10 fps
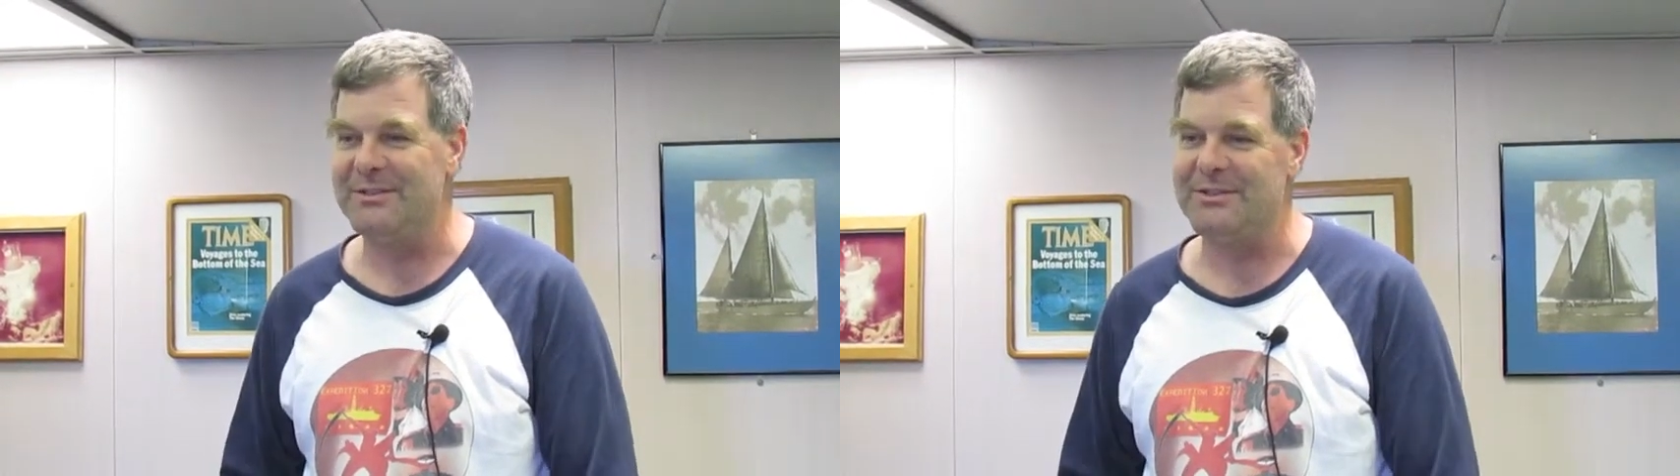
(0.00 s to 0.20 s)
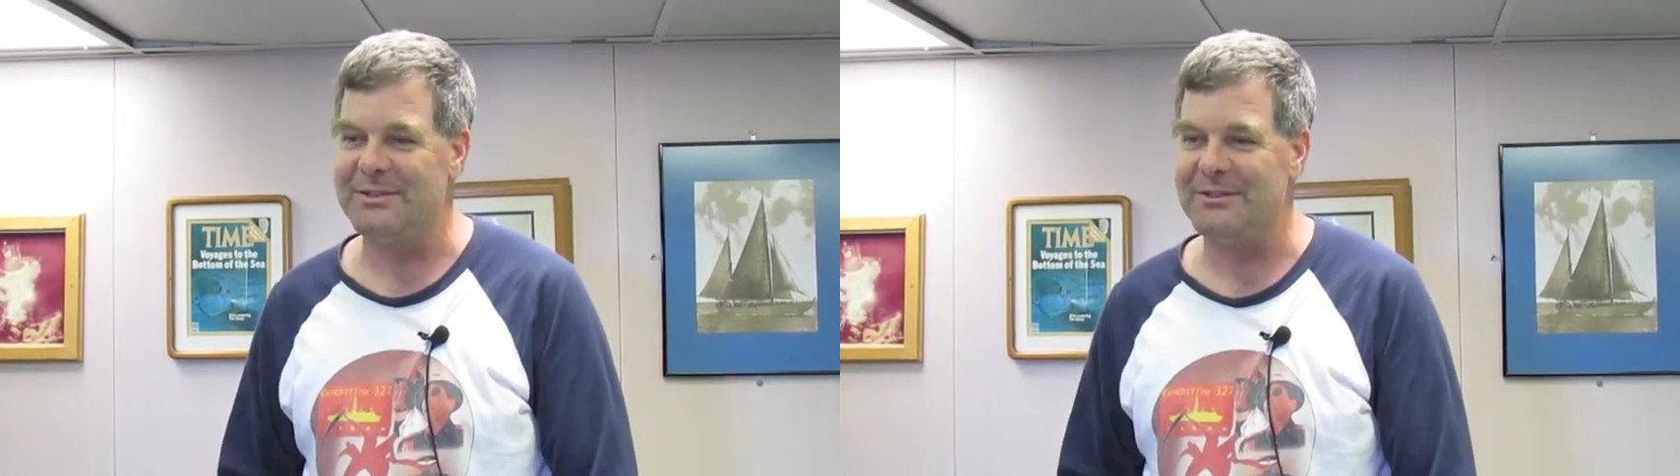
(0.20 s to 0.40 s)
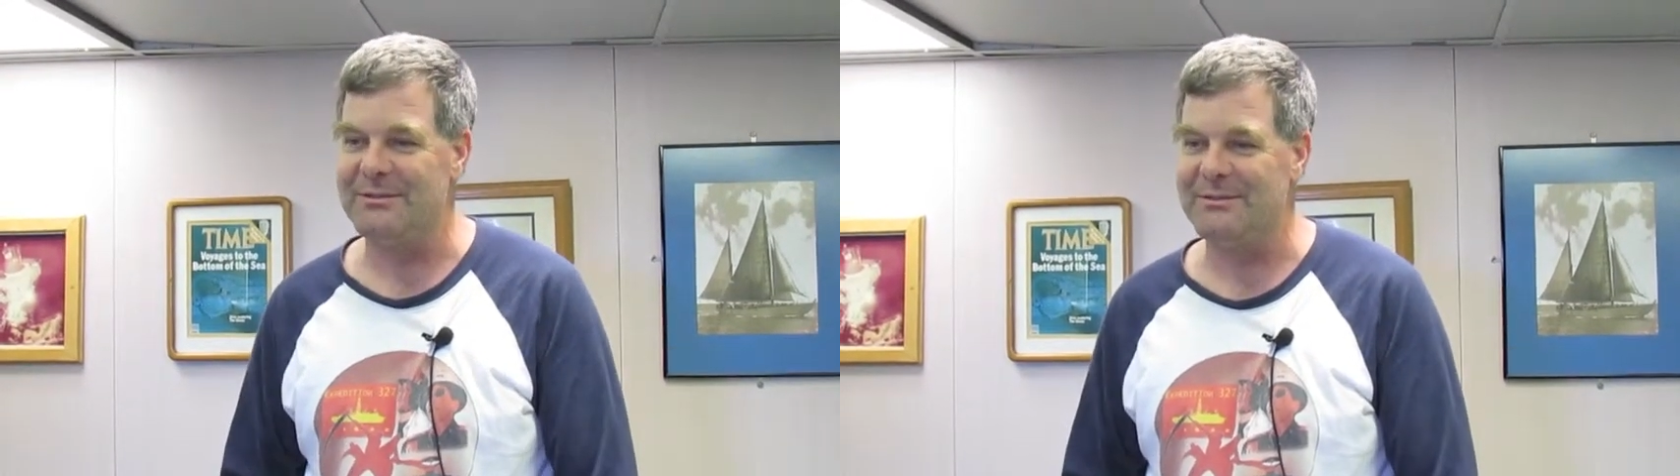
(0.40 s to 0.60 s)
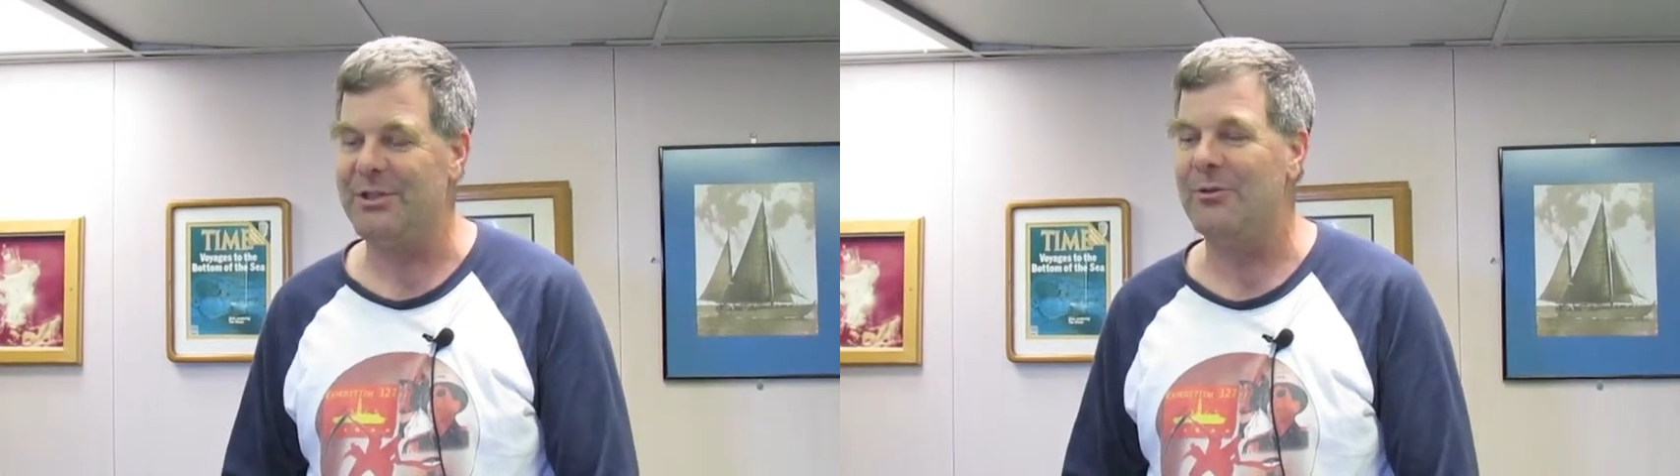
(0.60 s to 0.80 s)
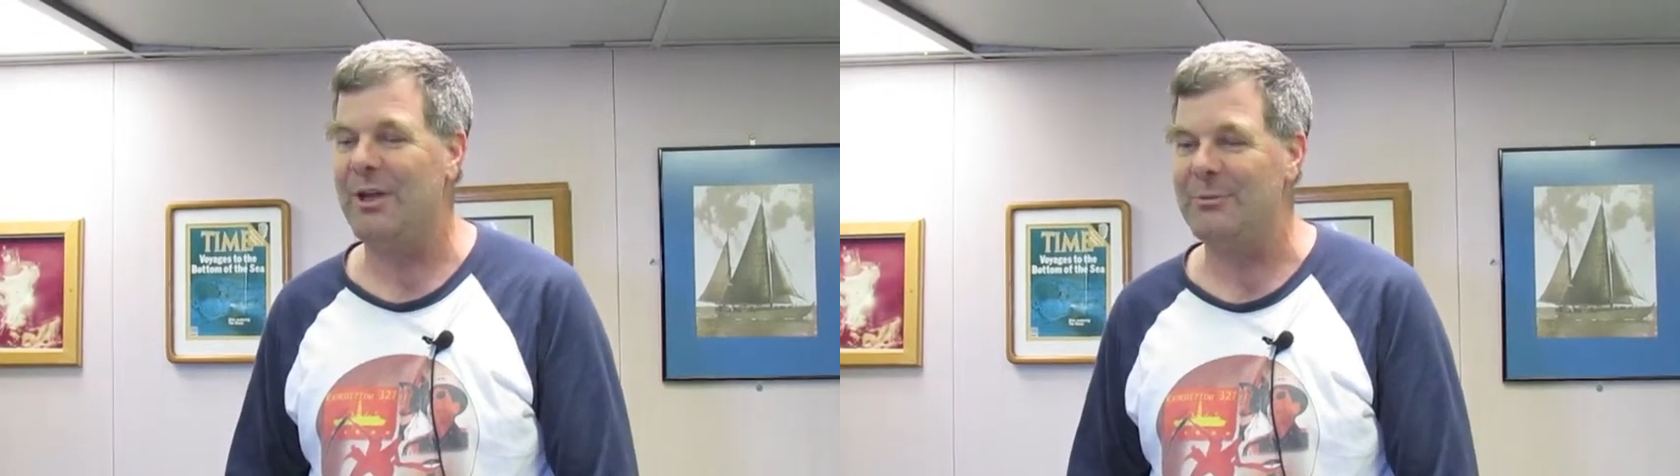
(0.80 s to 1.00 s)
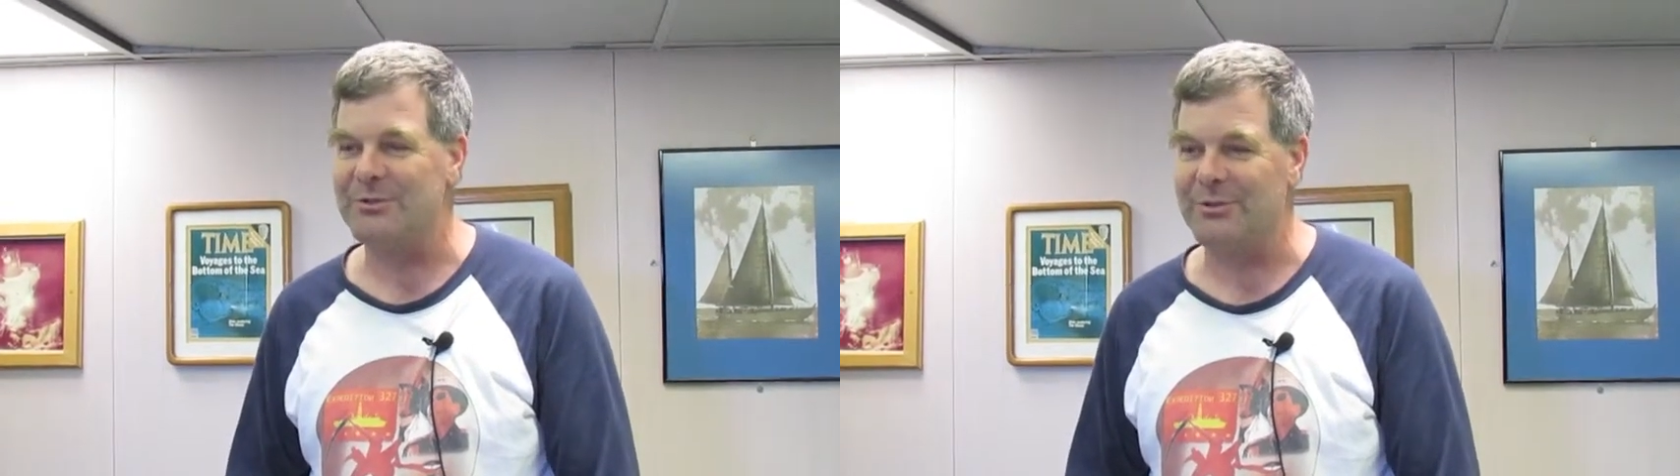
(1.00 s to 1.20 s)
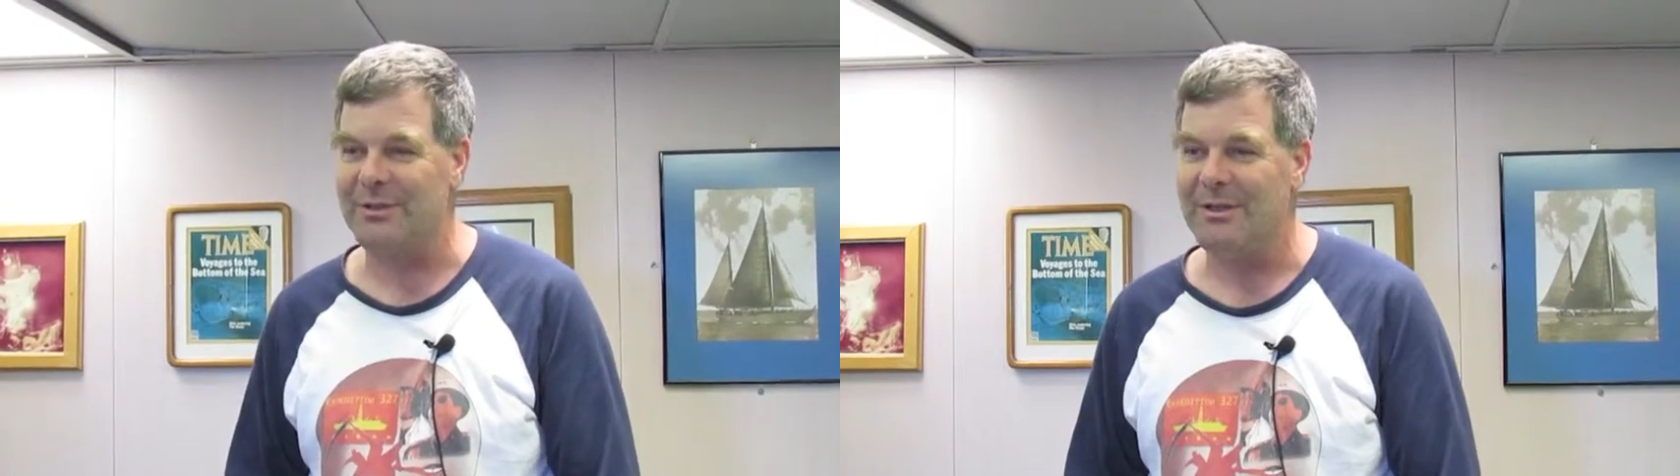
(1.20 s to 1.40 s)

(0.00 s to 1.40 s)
is in geochemistry.